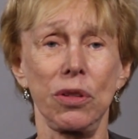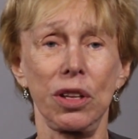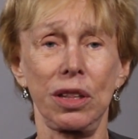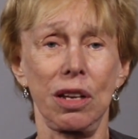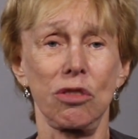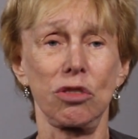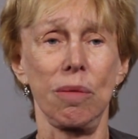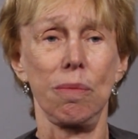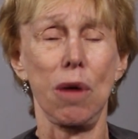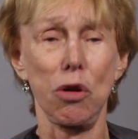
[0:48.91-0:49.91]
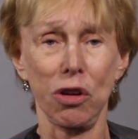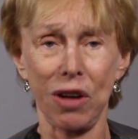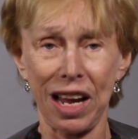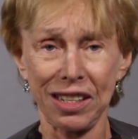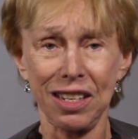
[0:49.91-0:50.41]
that there's a motor
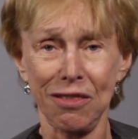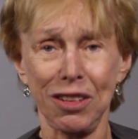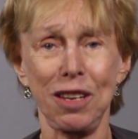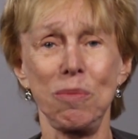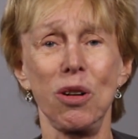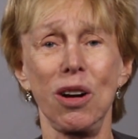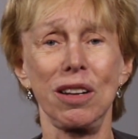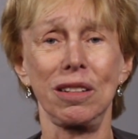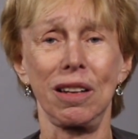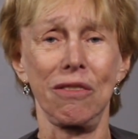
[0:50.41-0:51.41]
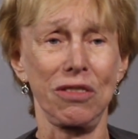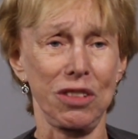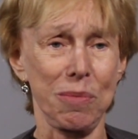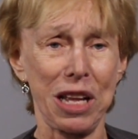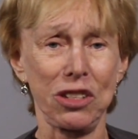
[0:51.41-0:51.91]
activity part of
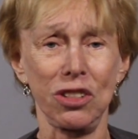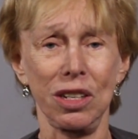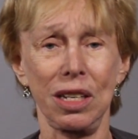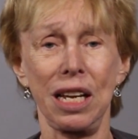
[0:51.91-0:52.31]
dimension,